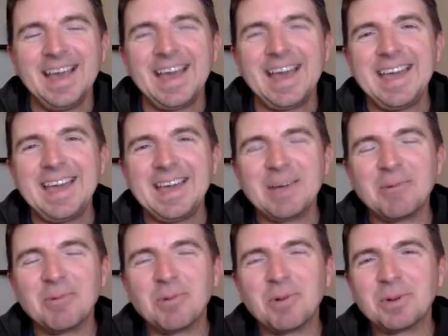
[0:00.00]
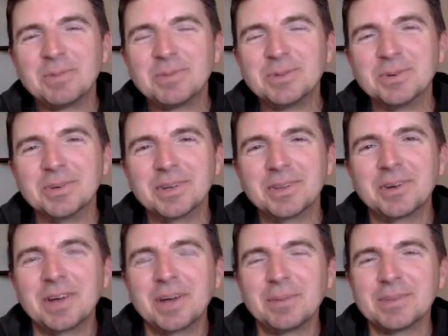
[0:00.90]
Hey, welcome to another
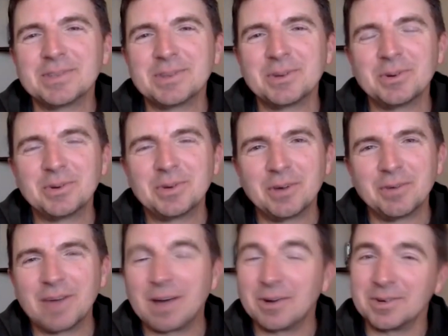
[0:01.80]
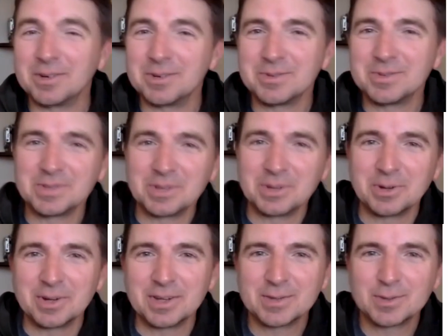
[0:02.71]
episode of our new
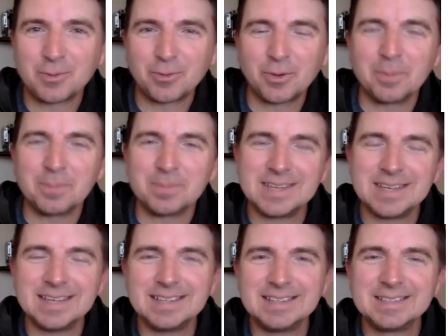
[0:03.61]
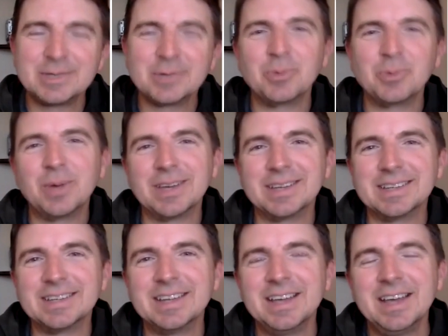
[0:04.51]
series, From 10 to
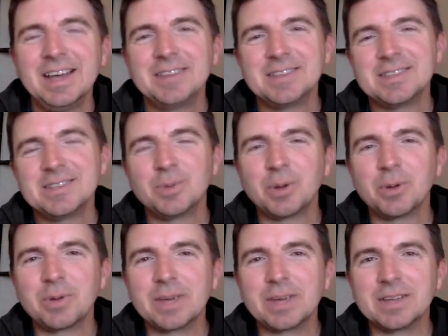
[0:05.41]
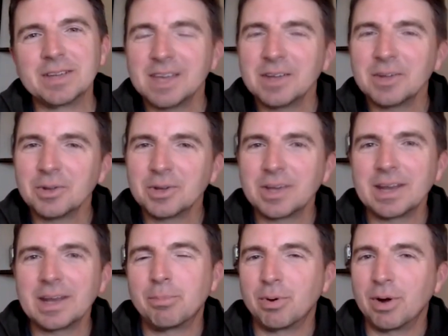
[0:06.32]
Win. This is where we take a look at
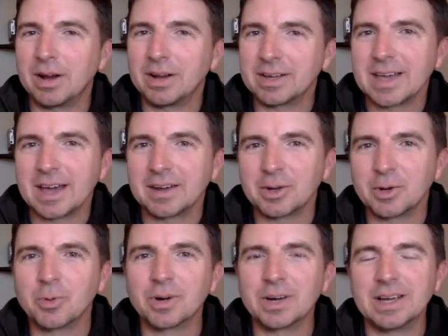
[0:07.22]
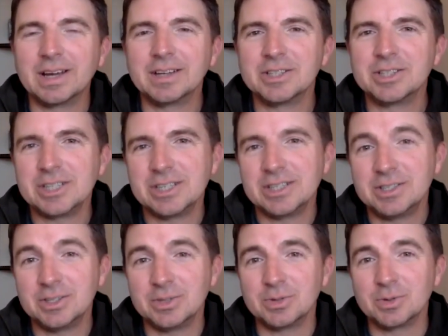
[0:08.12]
a product category on
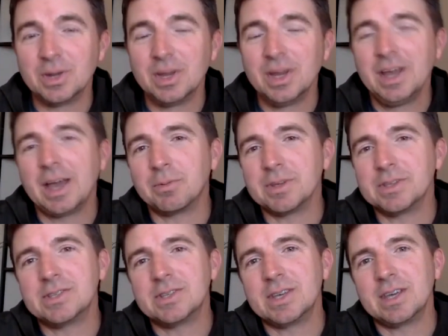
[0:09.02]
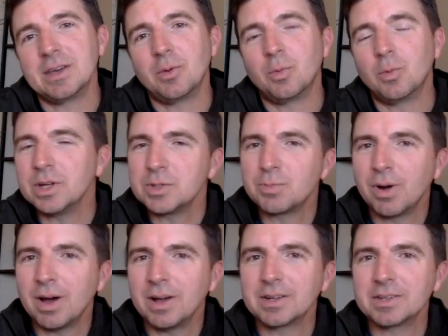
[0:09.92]
G2 and we see which
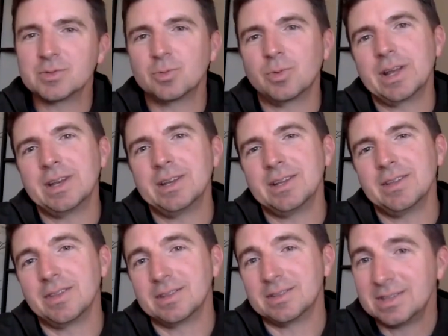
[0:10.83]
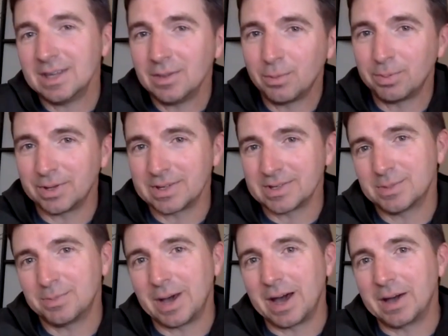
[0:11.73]
product is rated in the 10th place
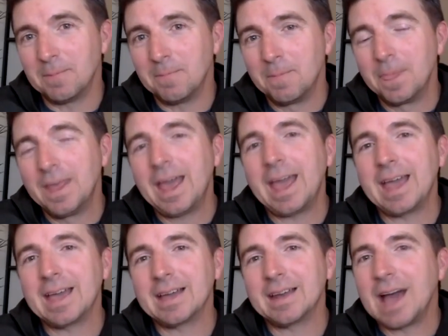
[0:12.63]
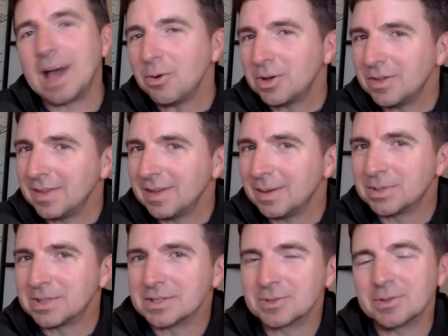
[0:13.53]
spot and how could they
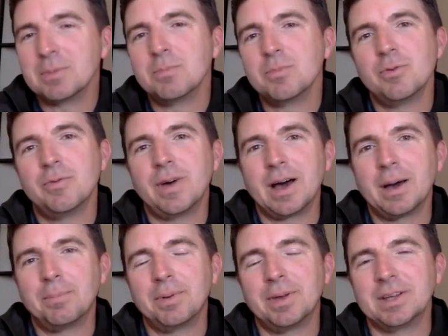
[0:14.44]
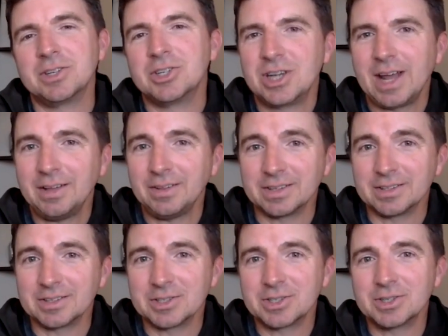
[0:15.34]
potentially move up and
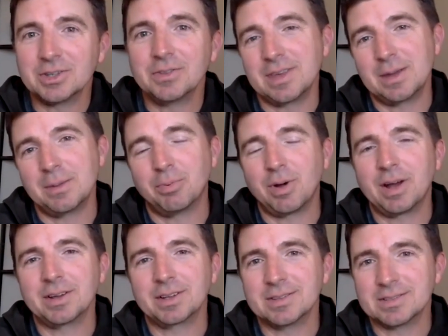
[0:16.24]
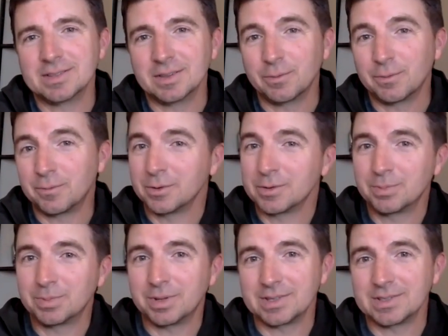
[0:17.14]
challenge the product that's in the first
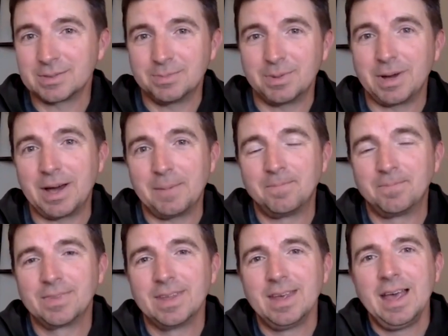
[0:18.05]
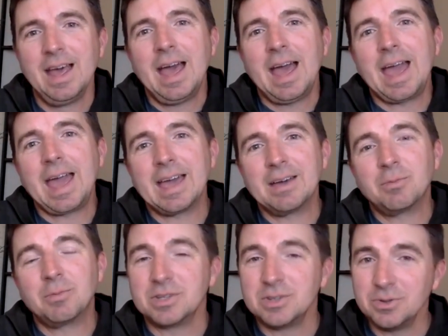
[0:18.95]
place spot.
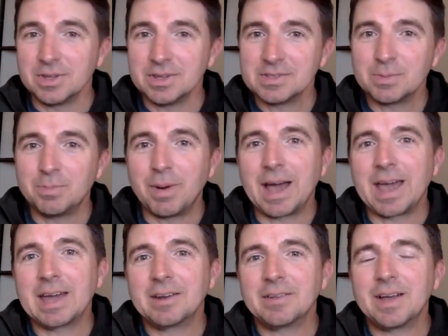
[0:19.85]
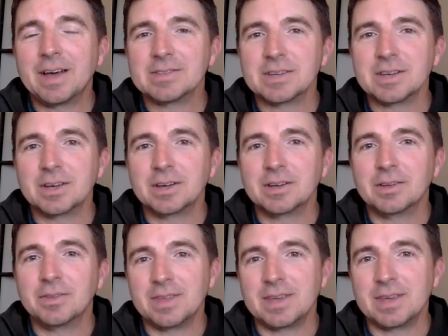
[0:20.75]
And we do this by
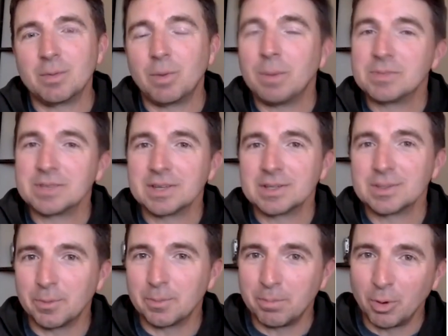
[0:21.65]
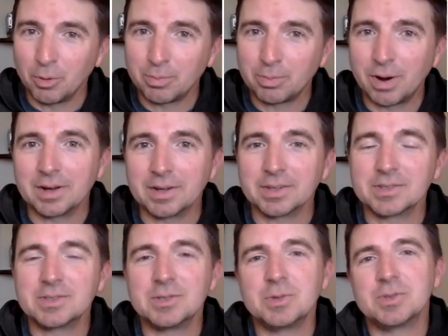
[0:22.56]
analyzing the websites for both
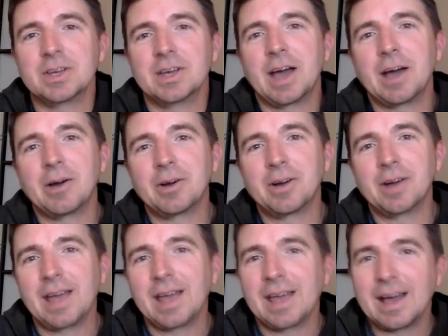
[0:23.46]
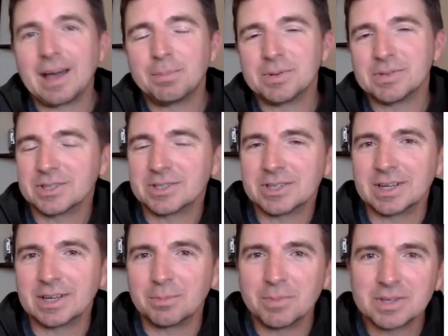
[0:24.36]
products using our AI
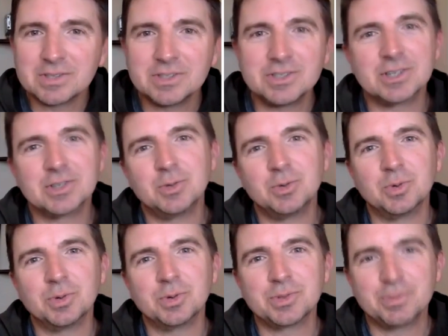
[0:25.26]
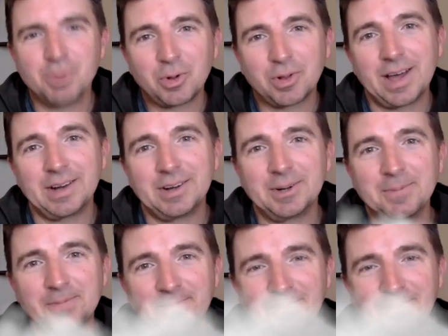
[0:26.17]
positioning and messaging tool, Smoke Ladder.